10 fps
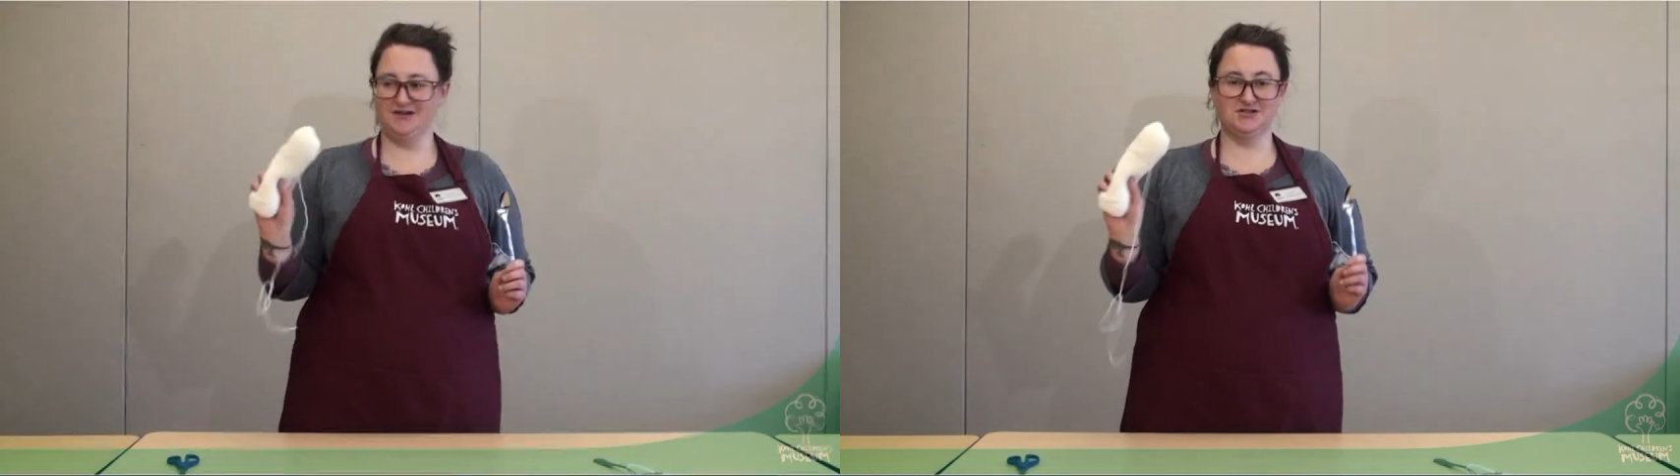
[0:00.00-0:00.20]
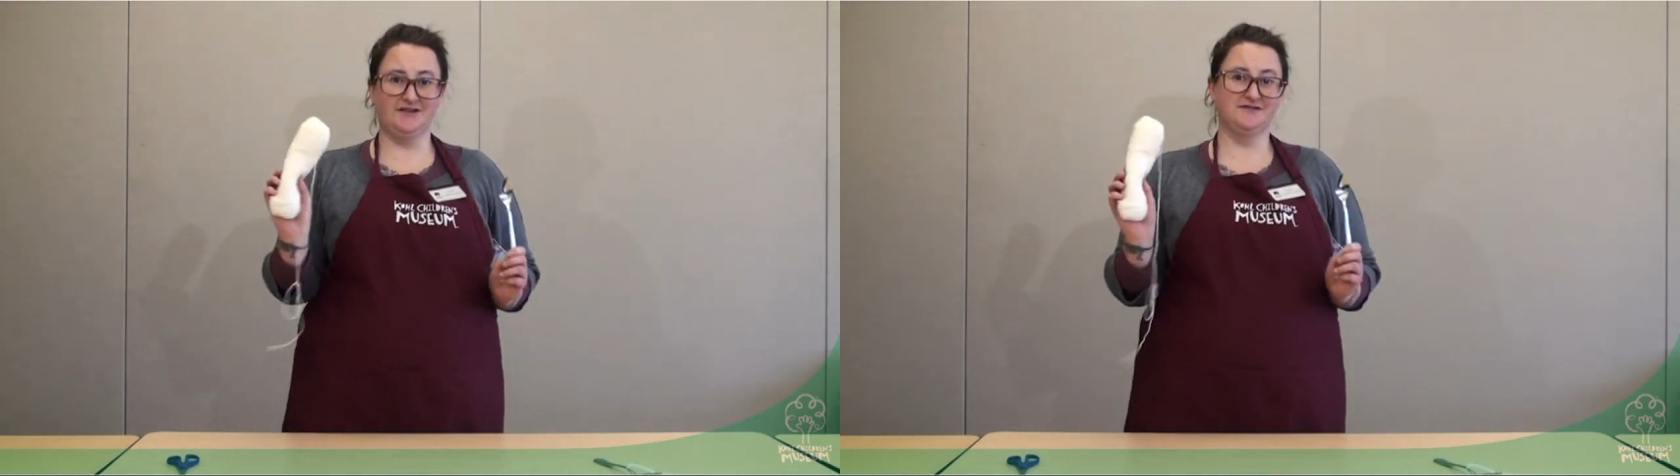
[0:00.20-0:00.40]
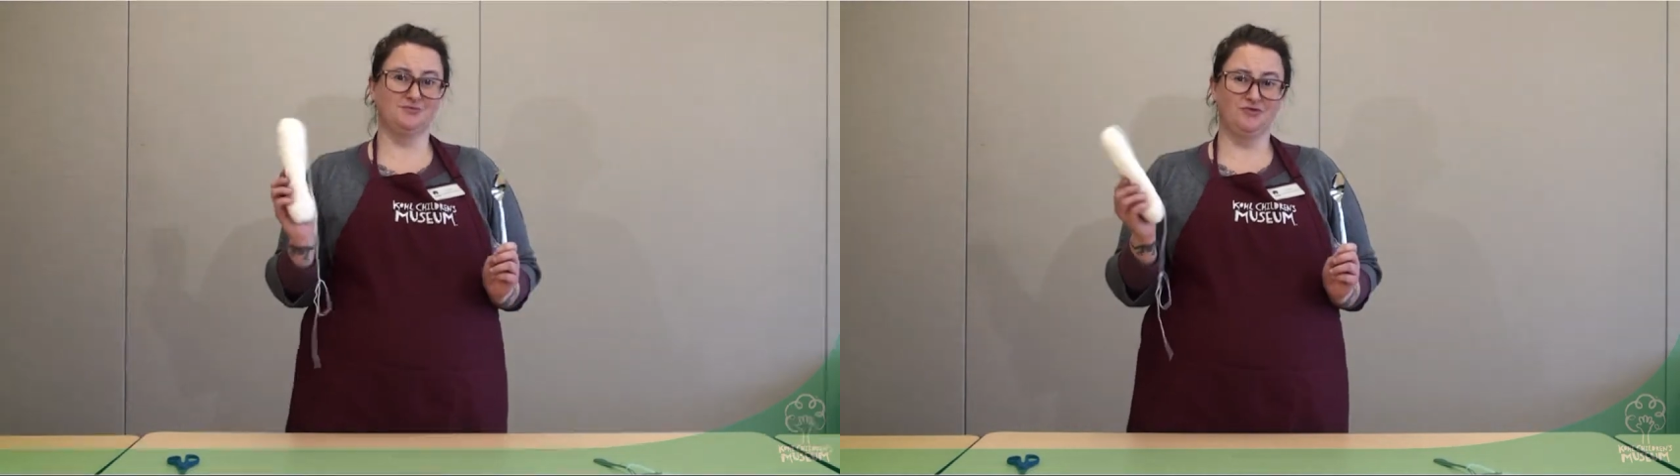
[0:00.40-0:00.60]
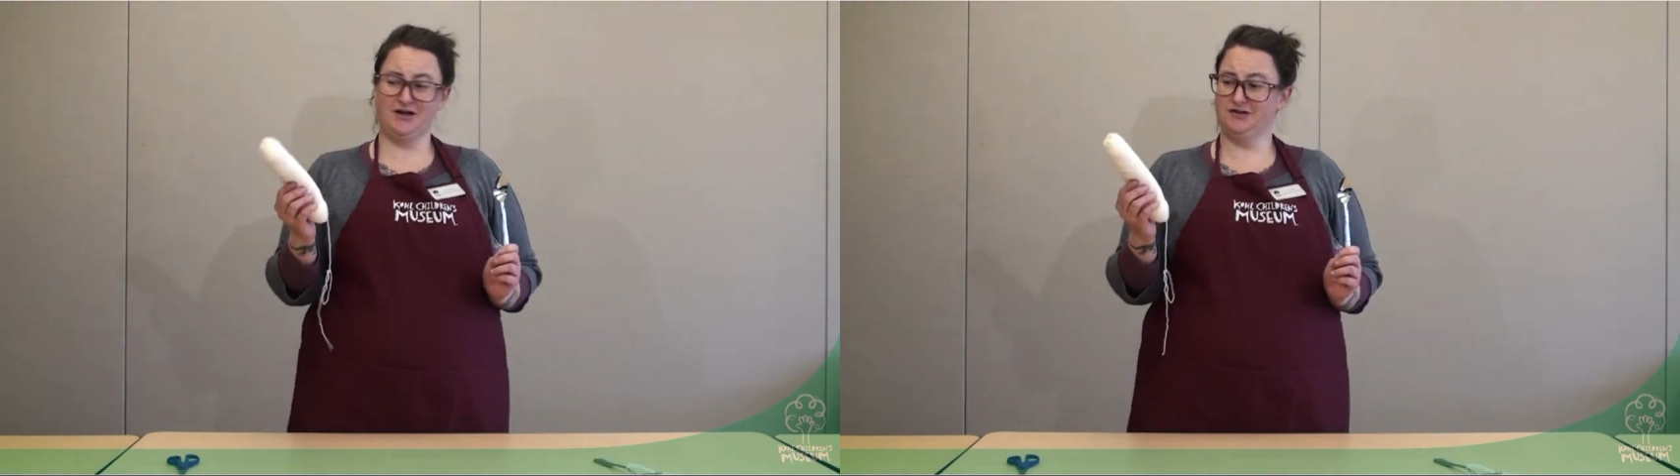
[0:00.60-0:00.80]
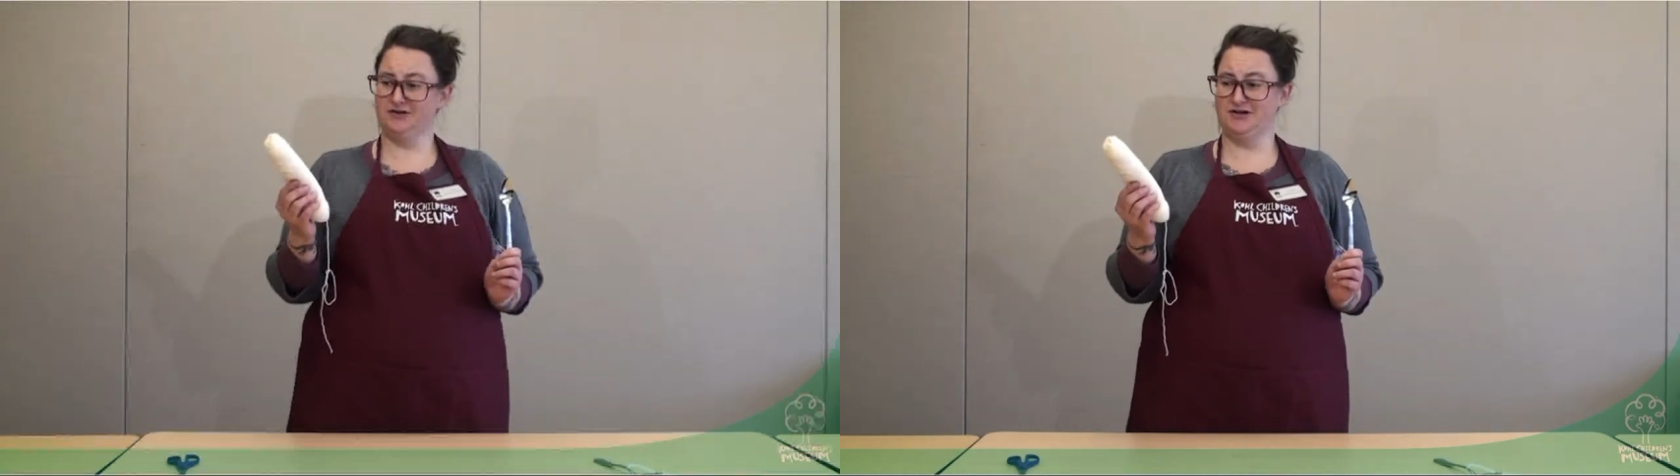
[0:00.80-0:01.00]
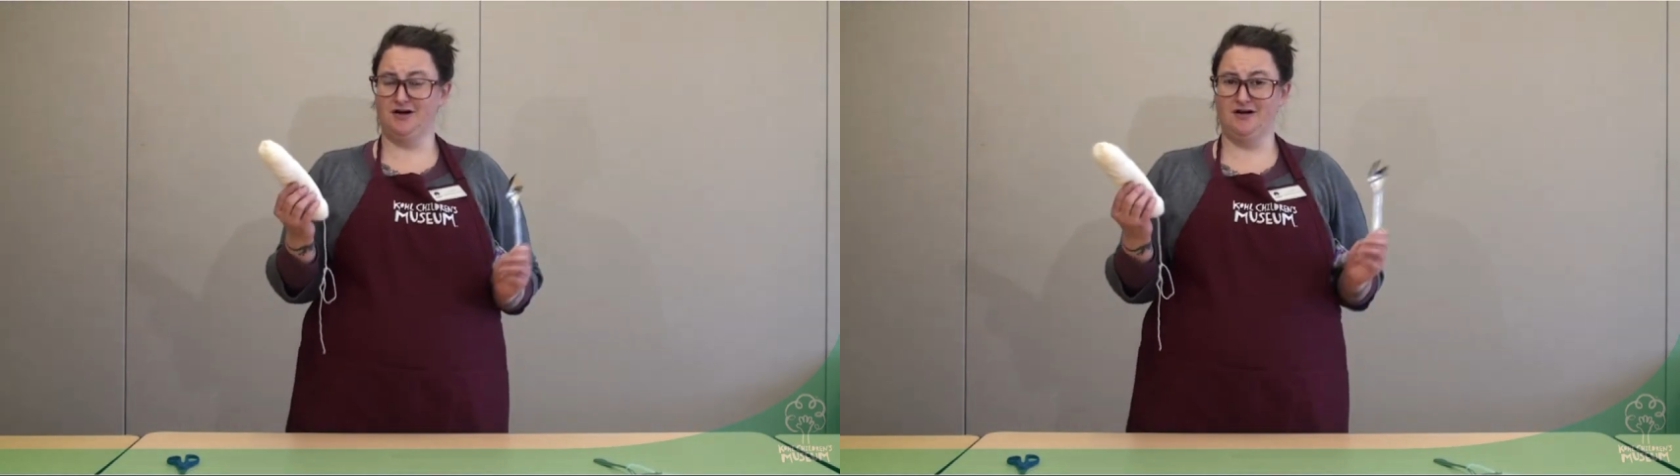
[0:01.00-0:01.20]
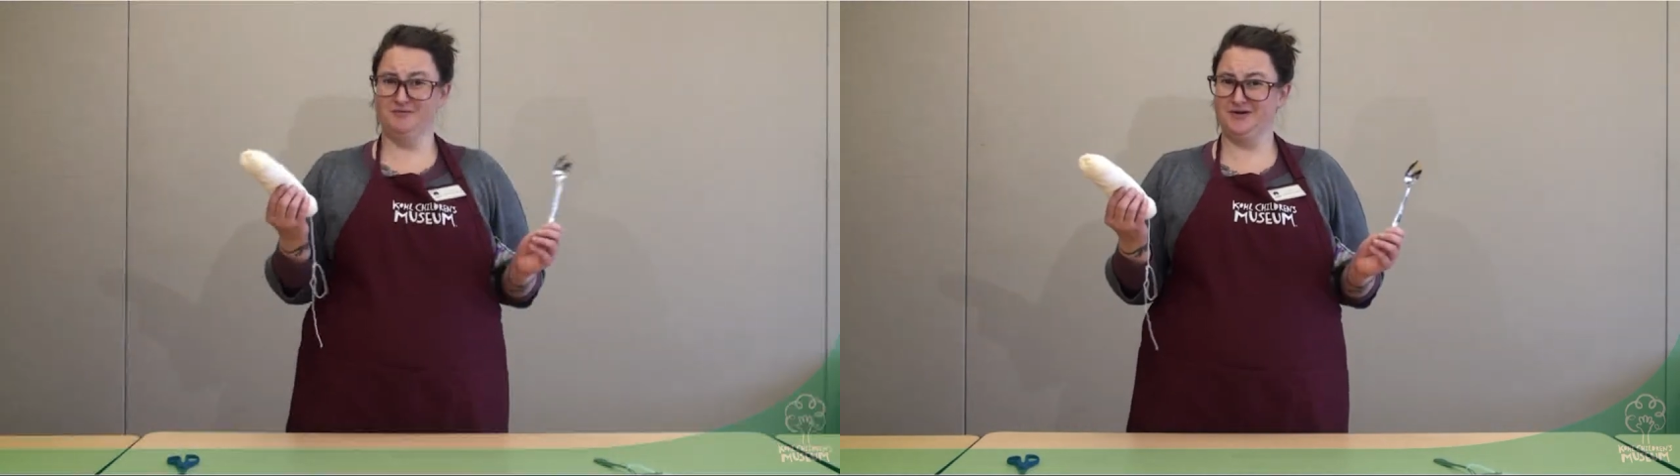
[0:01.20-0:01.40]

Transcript: just have some regular yarn,